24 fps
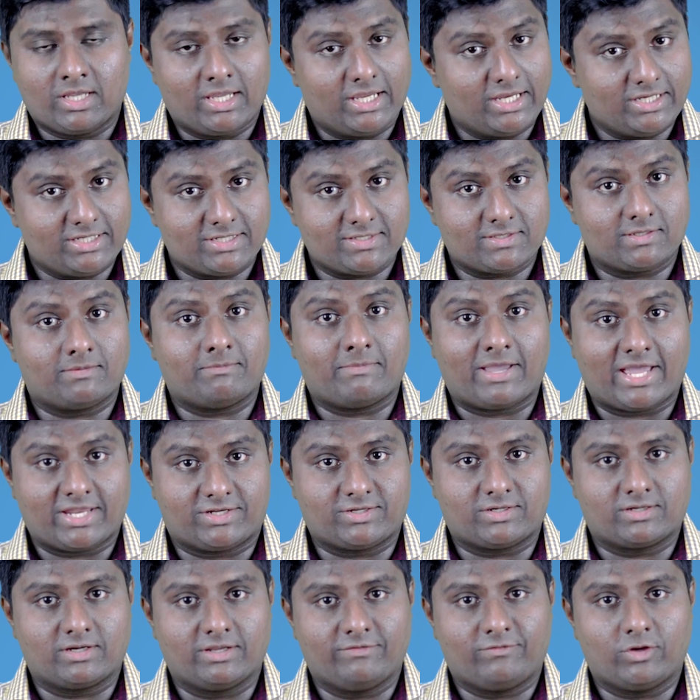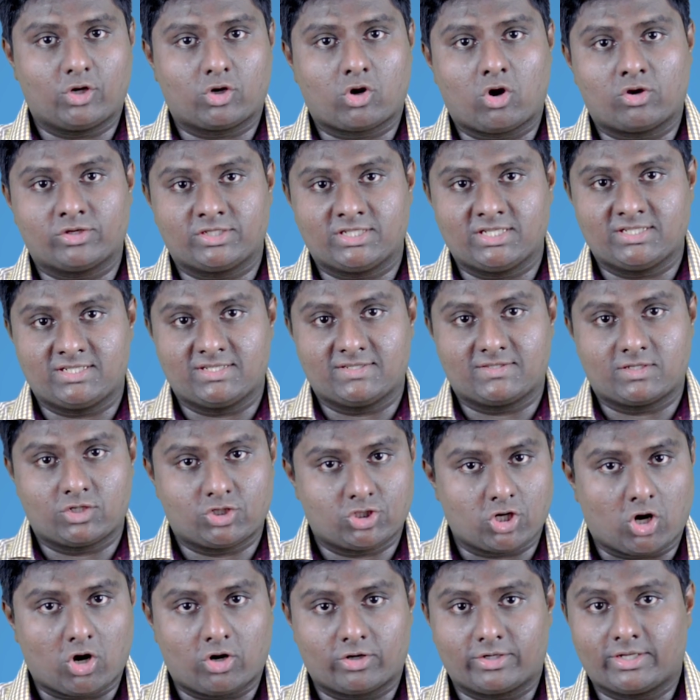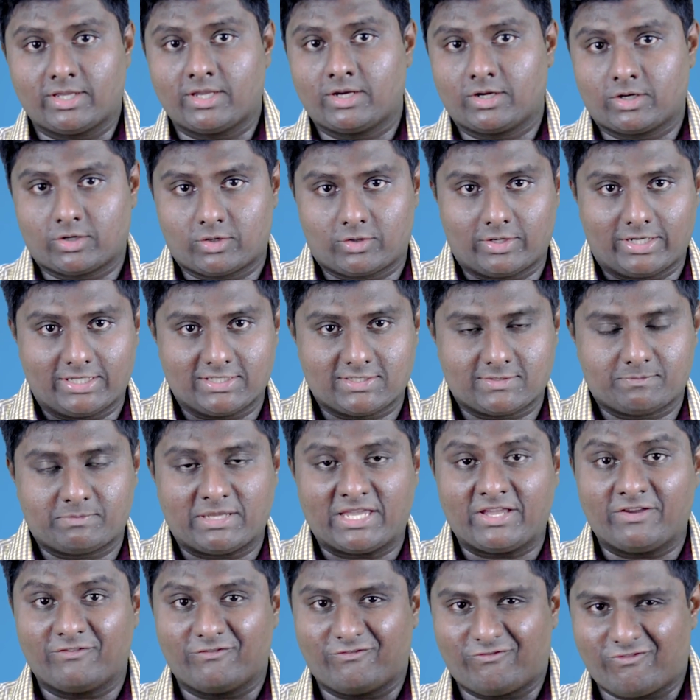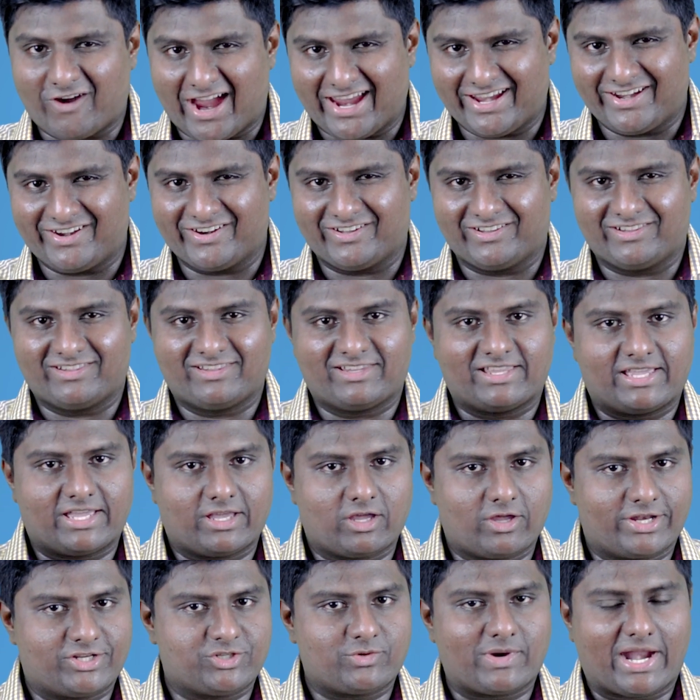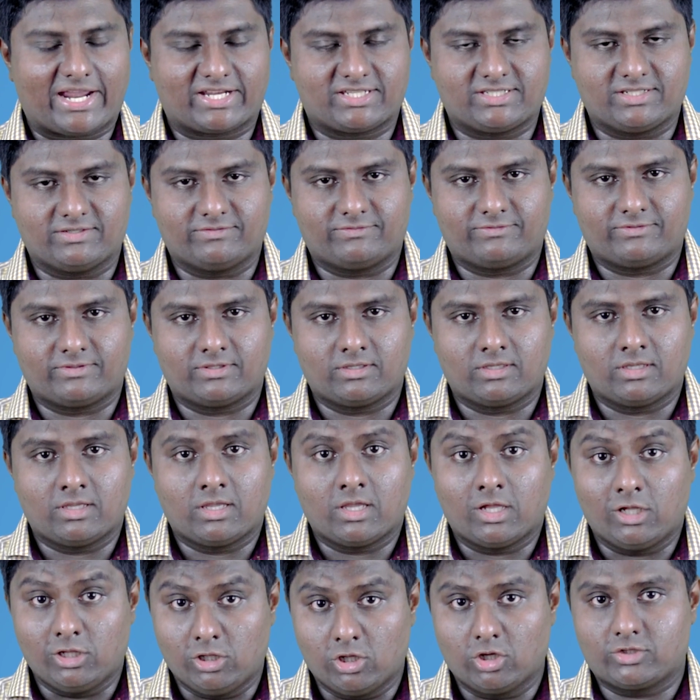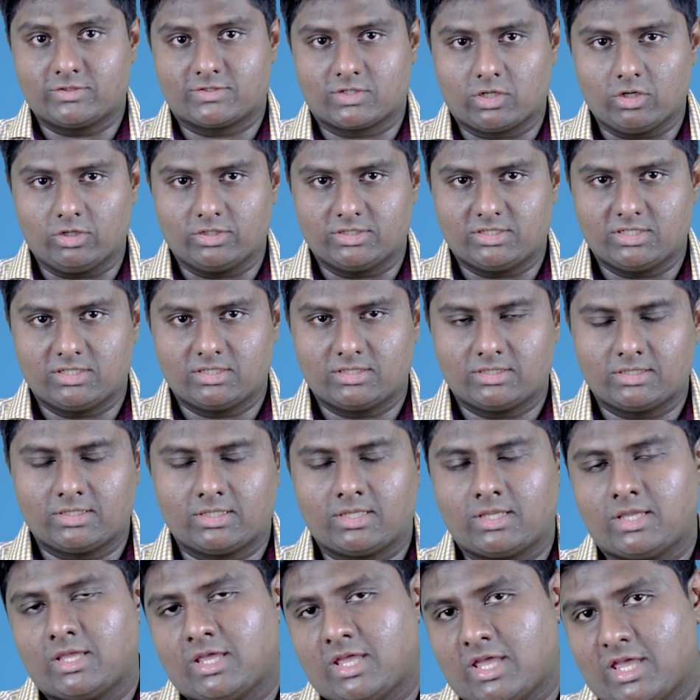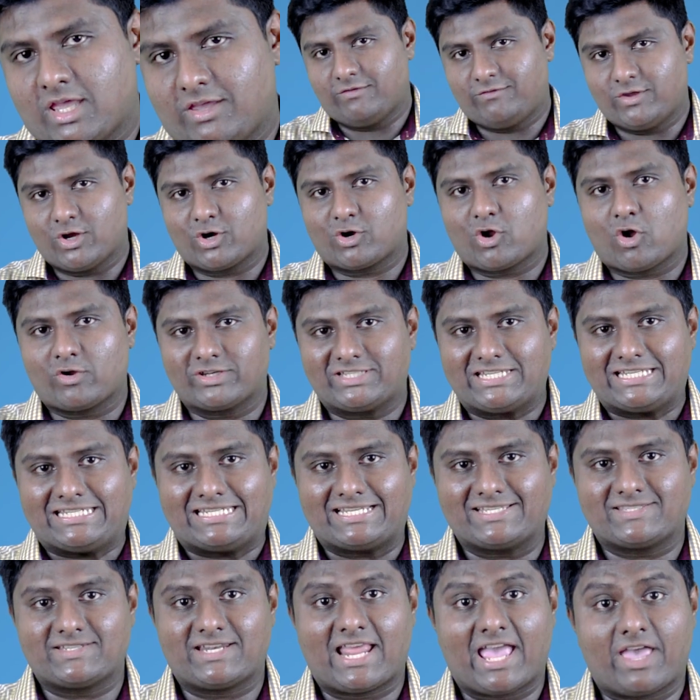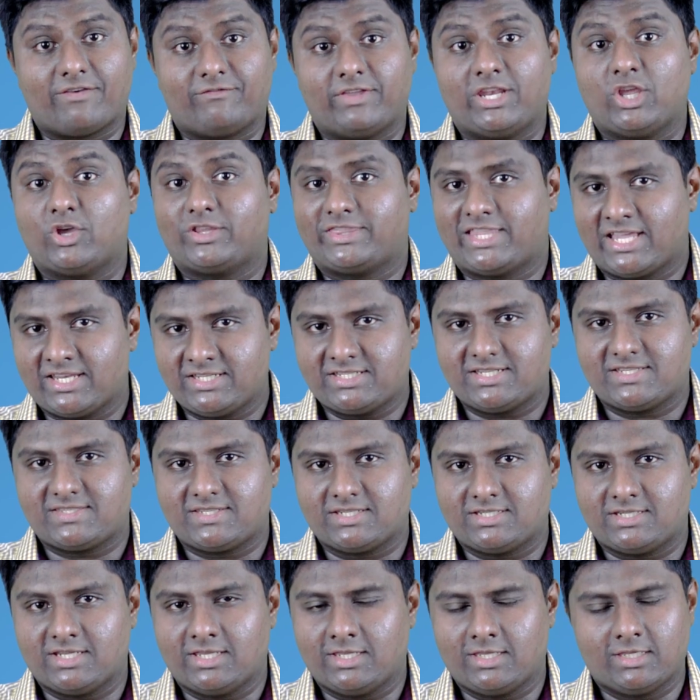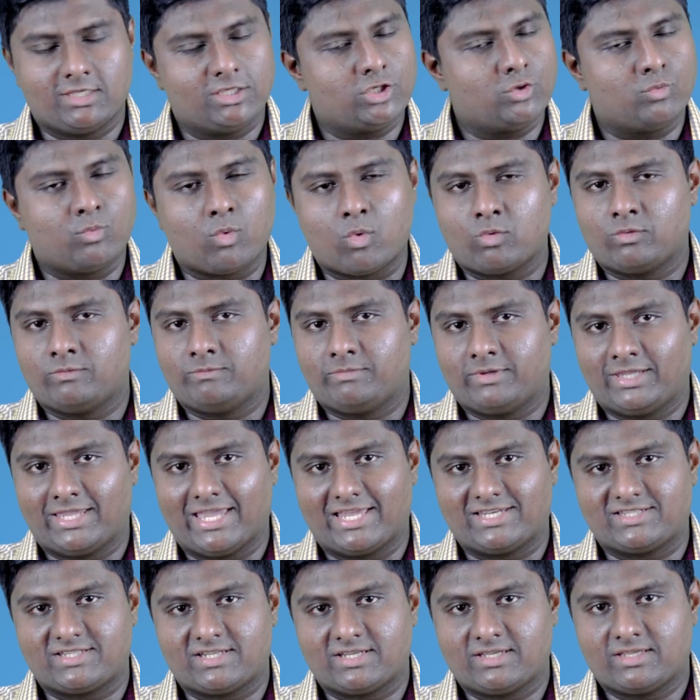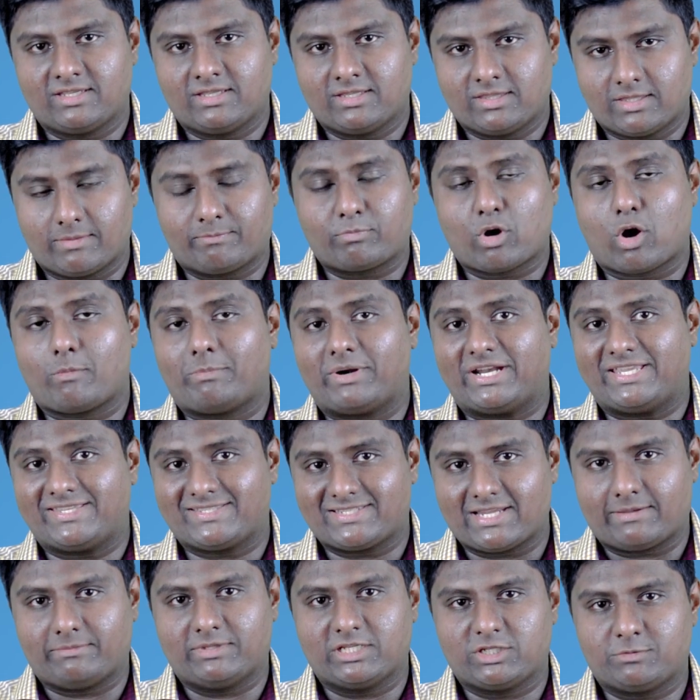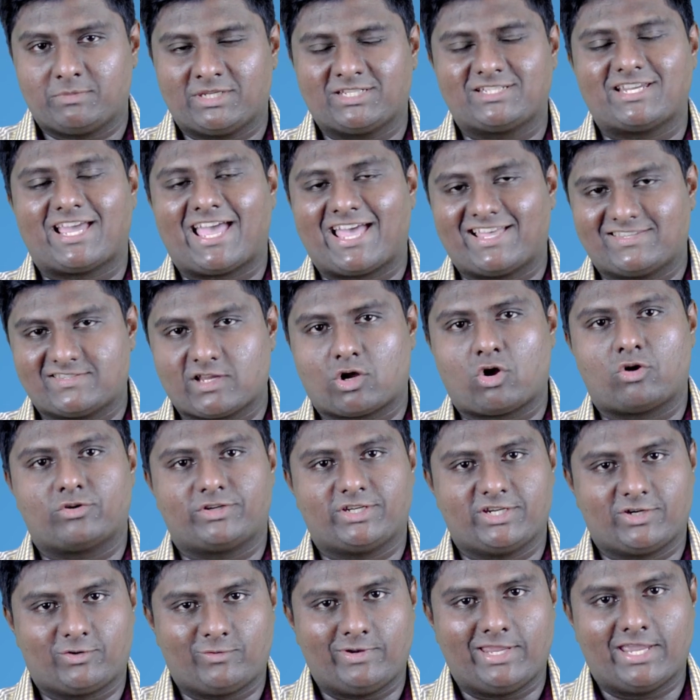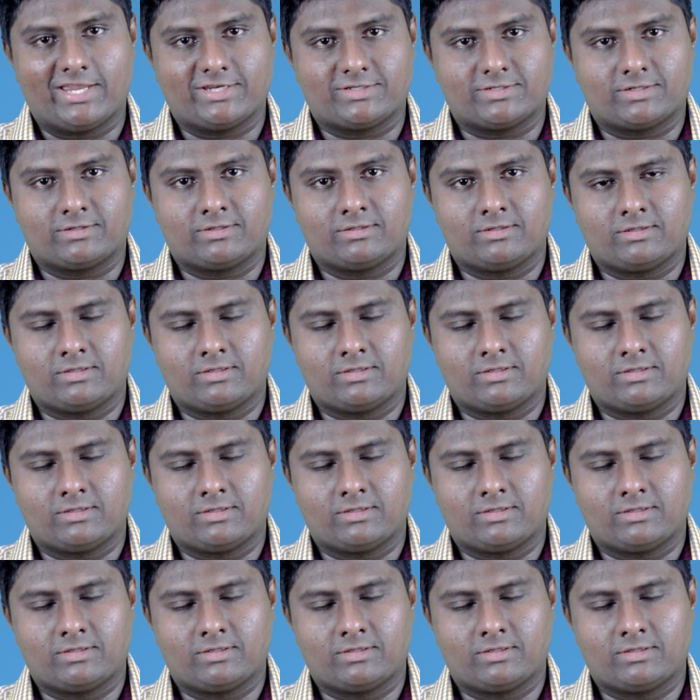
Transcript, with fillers: It doesn't matter if your content is short, crisp, viral, attractive, looks good. If your content doesn't have any authenticity, you won't get the proper establishment as a content creator.